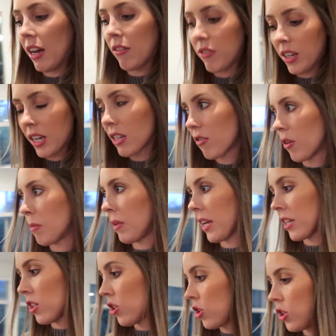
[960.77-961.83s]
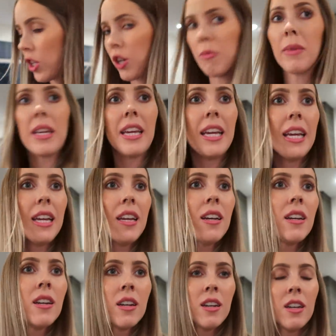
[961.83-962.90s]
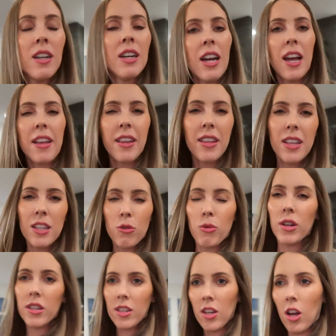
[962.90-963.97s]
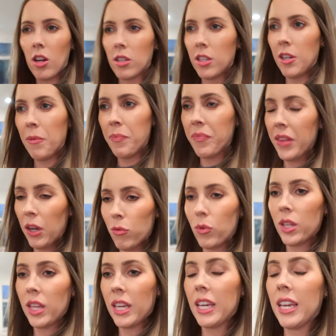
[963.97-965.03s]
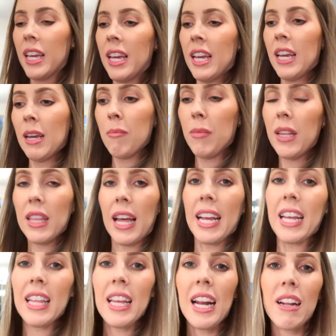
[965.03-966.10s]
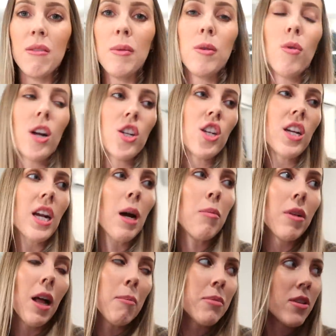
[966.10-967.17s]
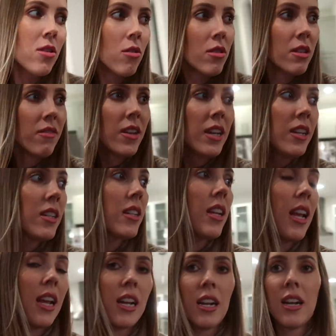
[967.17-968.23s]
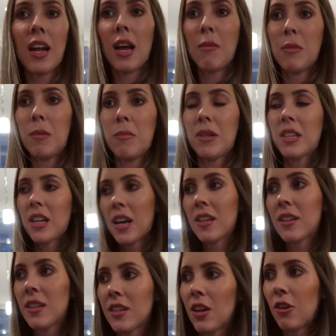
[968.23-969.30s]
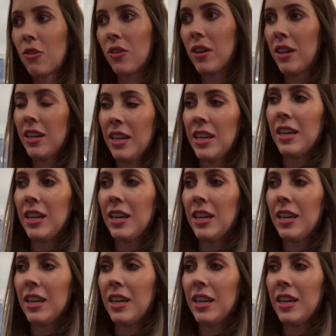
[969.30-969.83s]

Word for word: Netflix from like Studio McGee. I think that's what it's called. I've really been liking that. I've been watching a couple episodes of it and I'm obsessed. So I'm